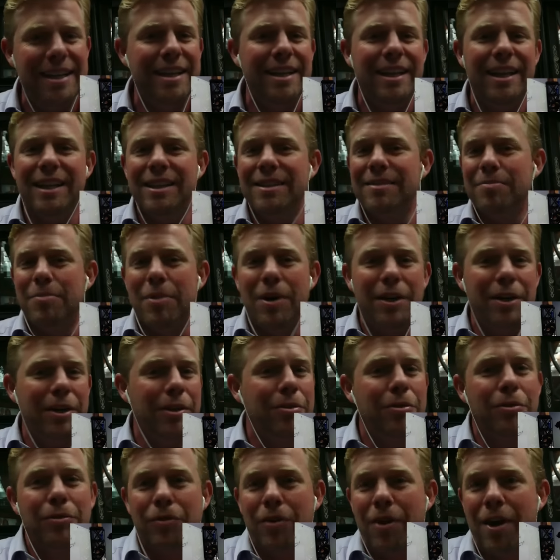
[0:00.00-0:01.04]
It's Monday
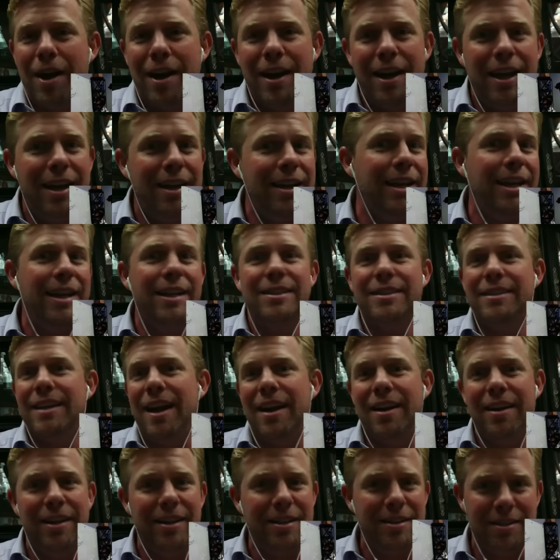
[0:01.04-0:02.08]
through Friday, it's
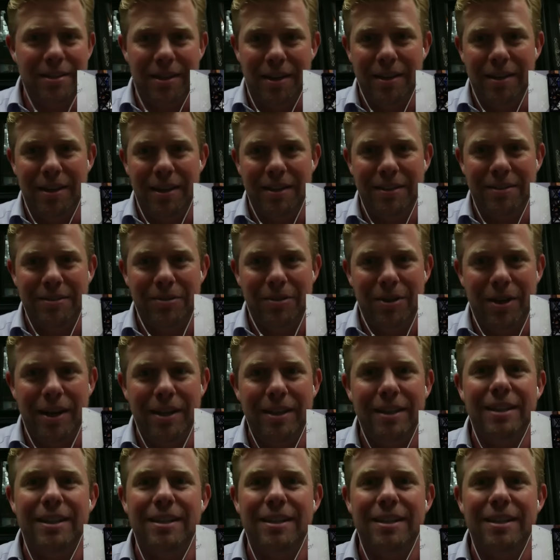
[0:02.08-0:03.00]
Saturday and Sunday, right?